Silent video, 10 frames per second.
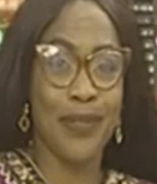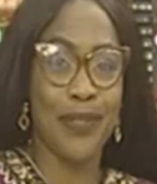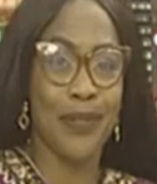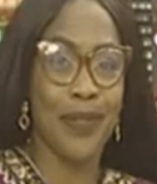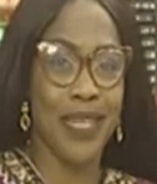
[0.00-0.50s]

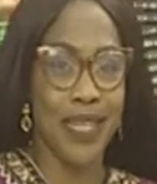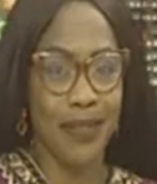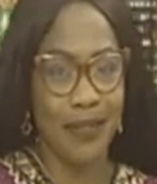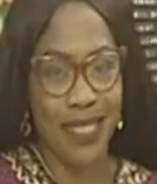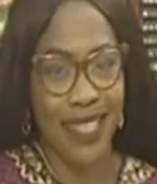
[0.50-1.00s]
to
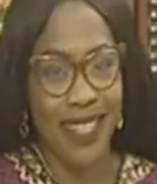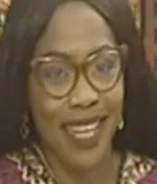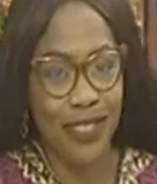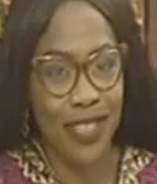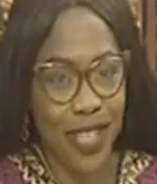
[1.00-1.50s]
Mr.
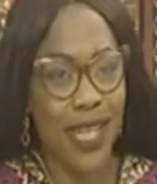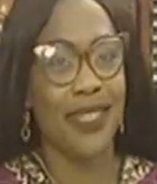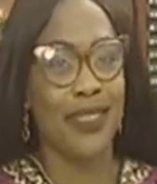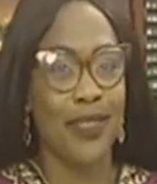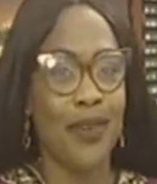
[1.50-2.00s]
Alancha.
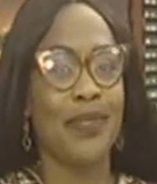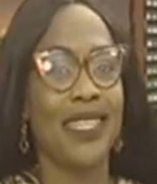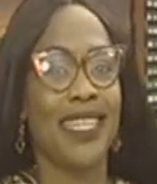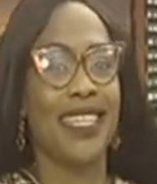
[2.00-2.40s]
Dominic